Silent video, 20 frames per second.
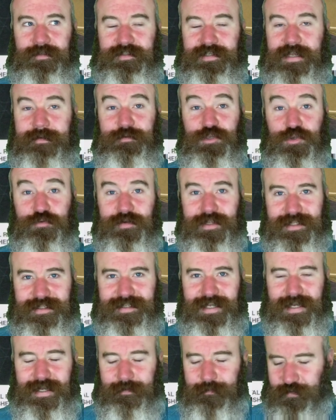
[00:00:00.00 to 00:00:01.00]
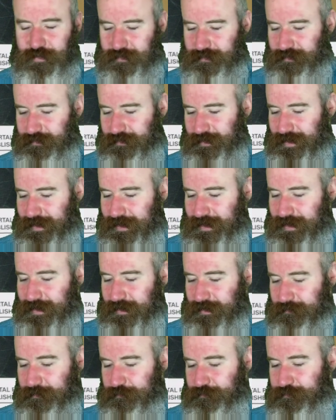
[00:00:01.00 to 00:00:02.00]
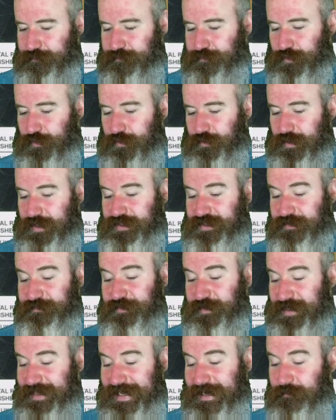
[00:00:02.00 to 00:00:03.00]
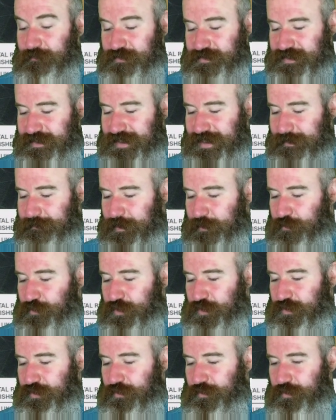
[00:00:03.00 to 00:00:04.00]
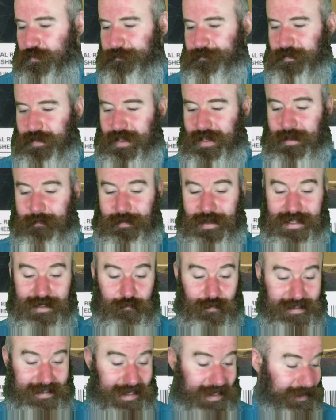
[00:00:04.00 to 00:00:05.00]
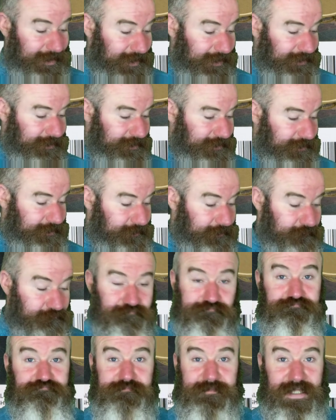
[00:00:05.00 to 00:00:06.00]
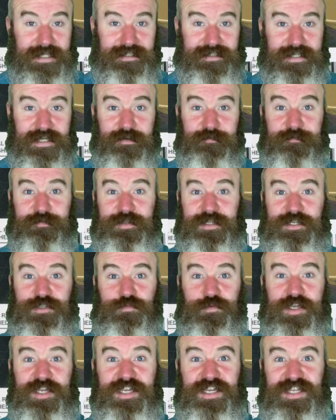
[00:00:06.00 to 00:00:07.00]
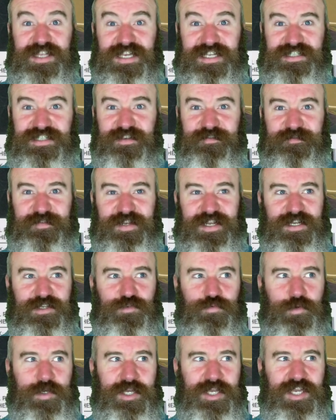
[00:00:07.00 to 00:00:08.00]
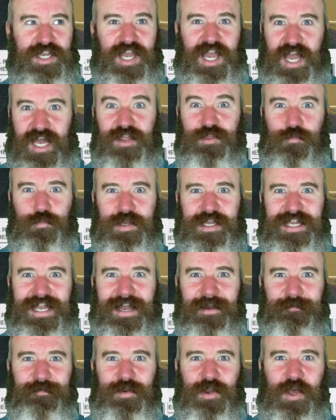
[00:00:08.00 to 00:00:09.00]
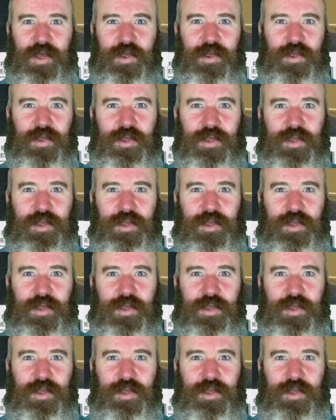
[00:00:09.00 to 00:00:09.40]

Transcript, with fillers: same unit type, uh, but a different character name, I would have thought. Um, anyway, yeah, that's that's it for this week. That's it for next week and the week after.